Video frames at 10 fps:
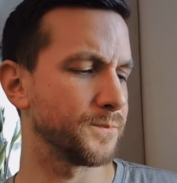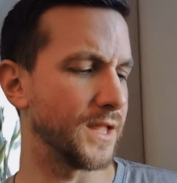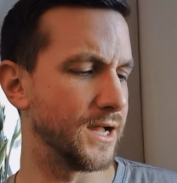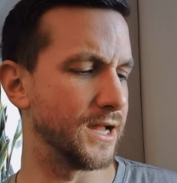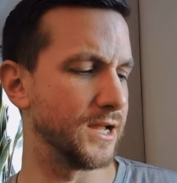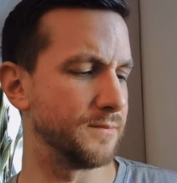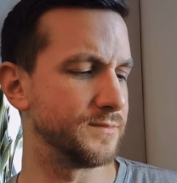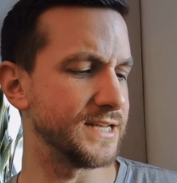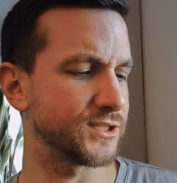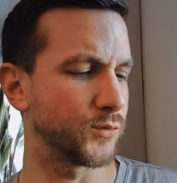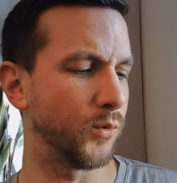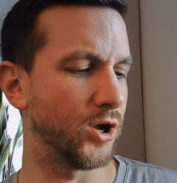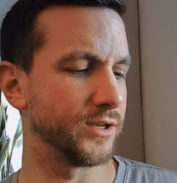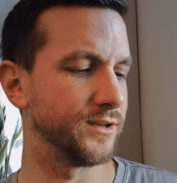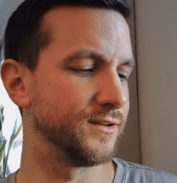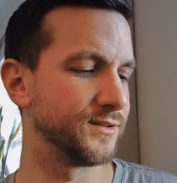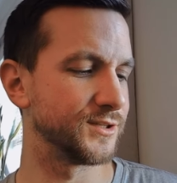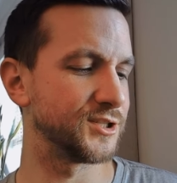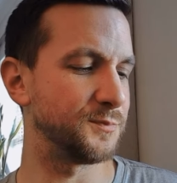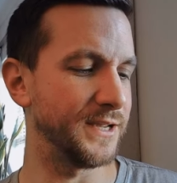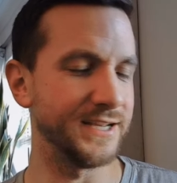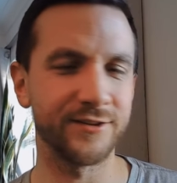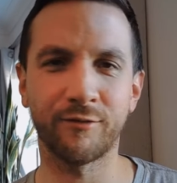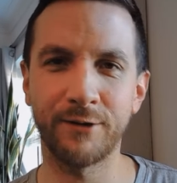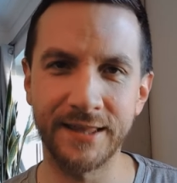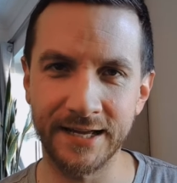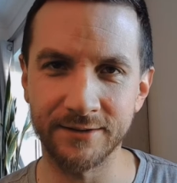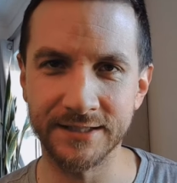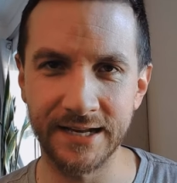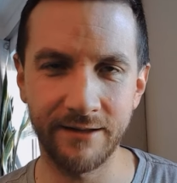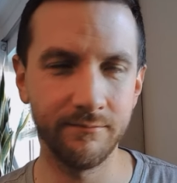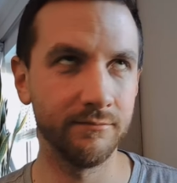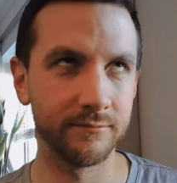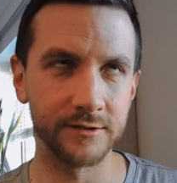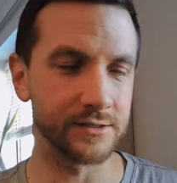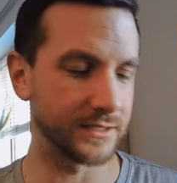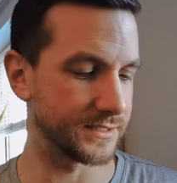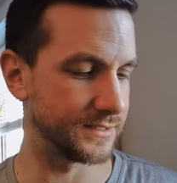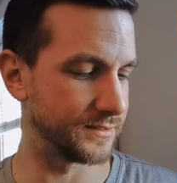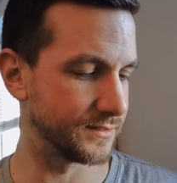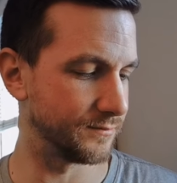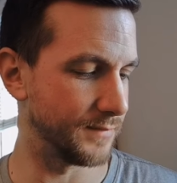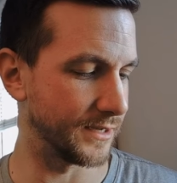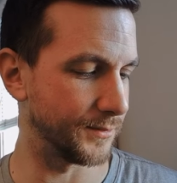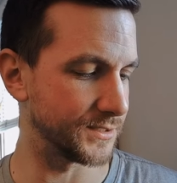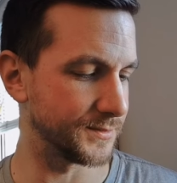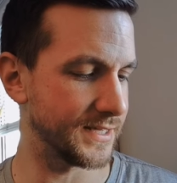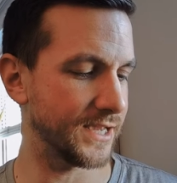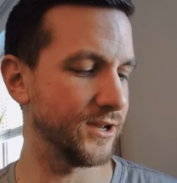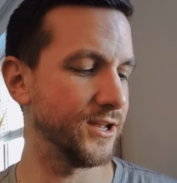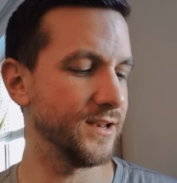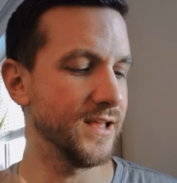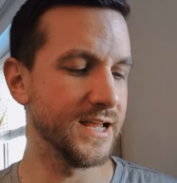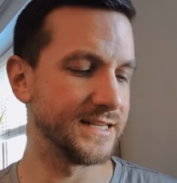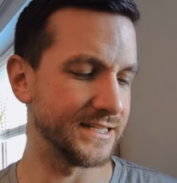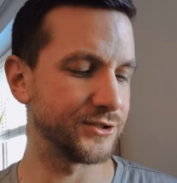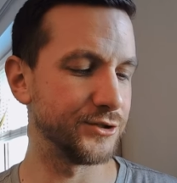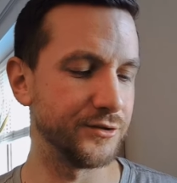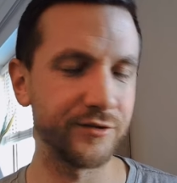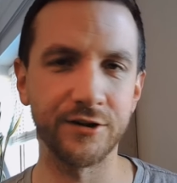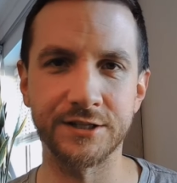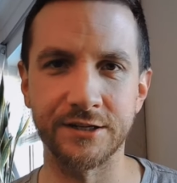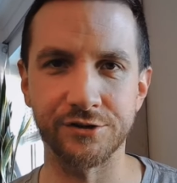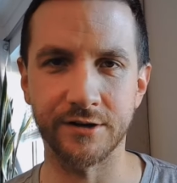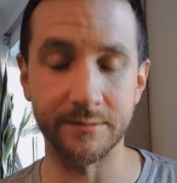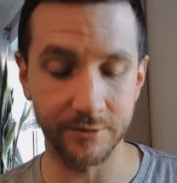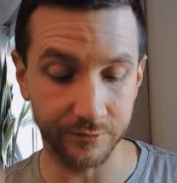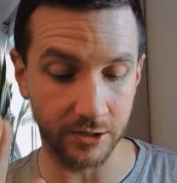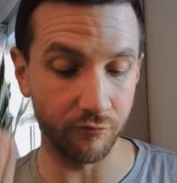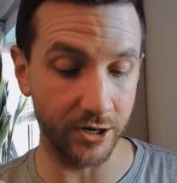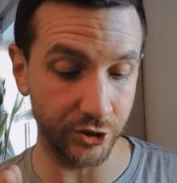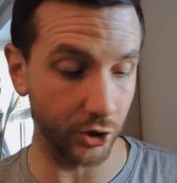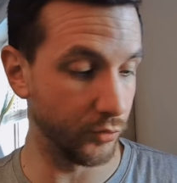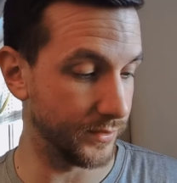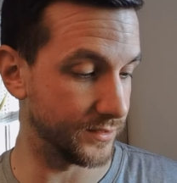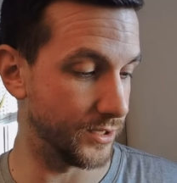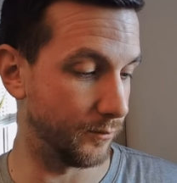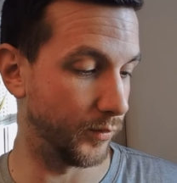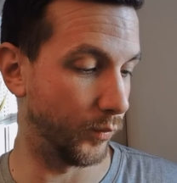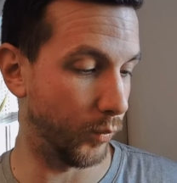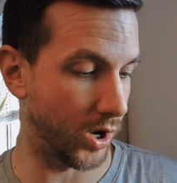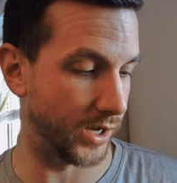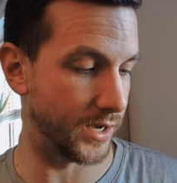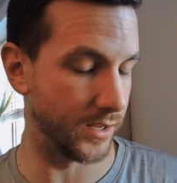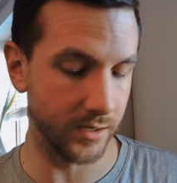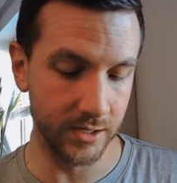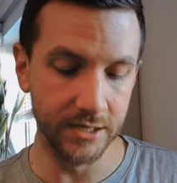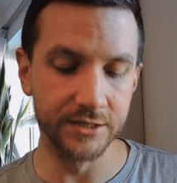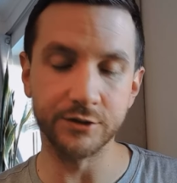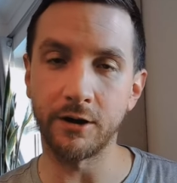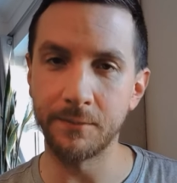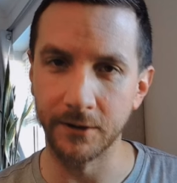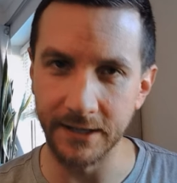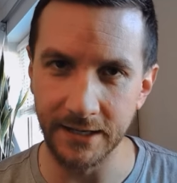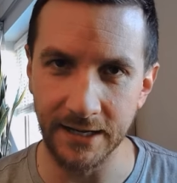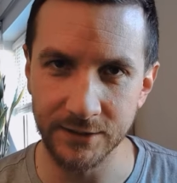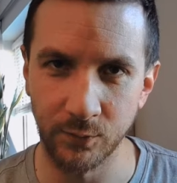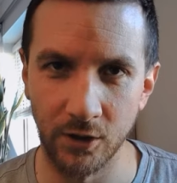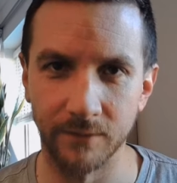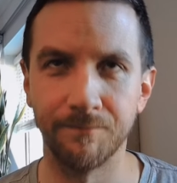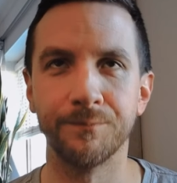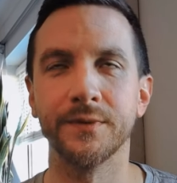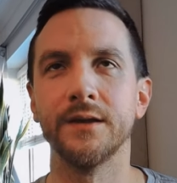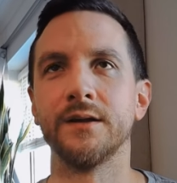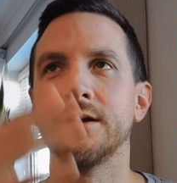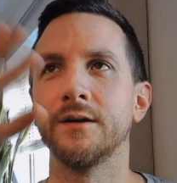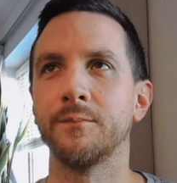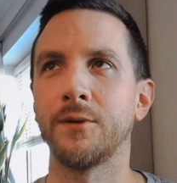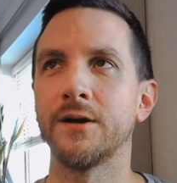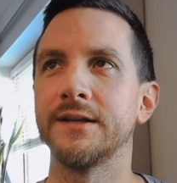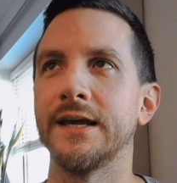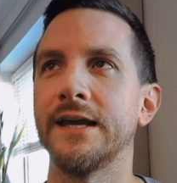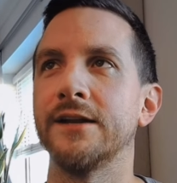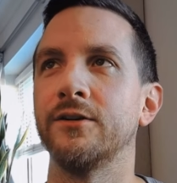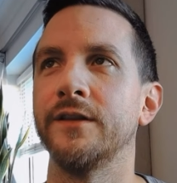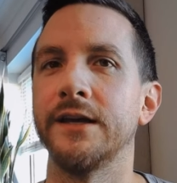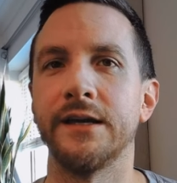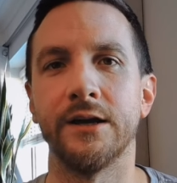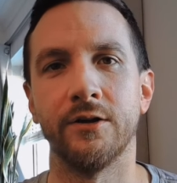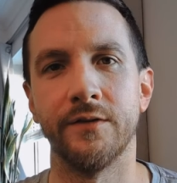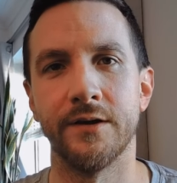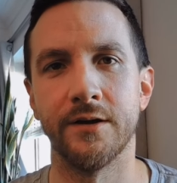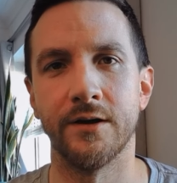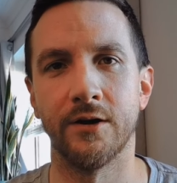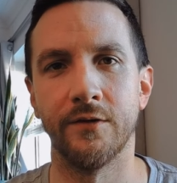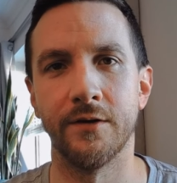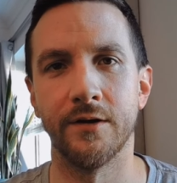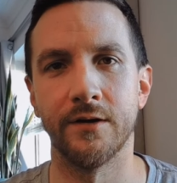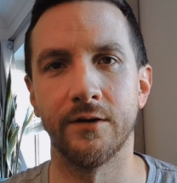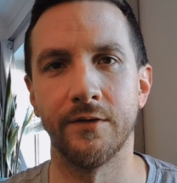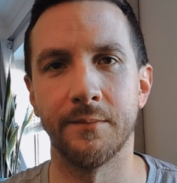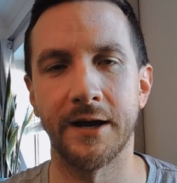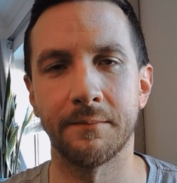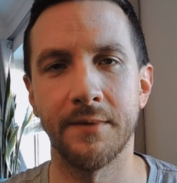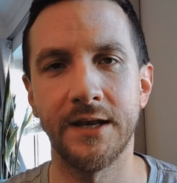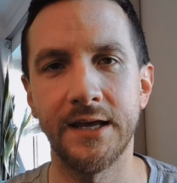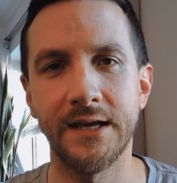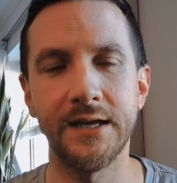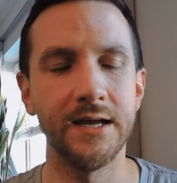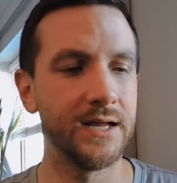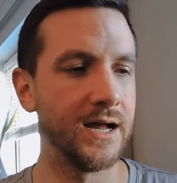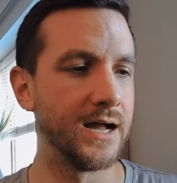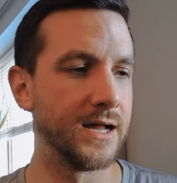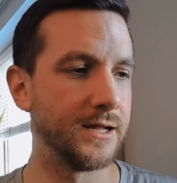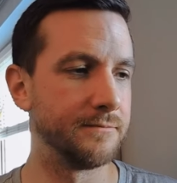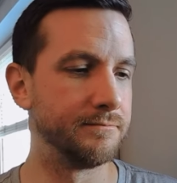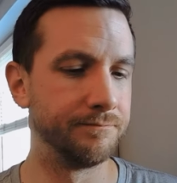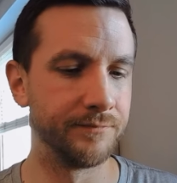disk 1 speed 3000M, which I guess is megabytes per second, disk 2 1300M. So I was like, right, go with number 1. So I put it in X1, plugged it in on the Mac Mini, and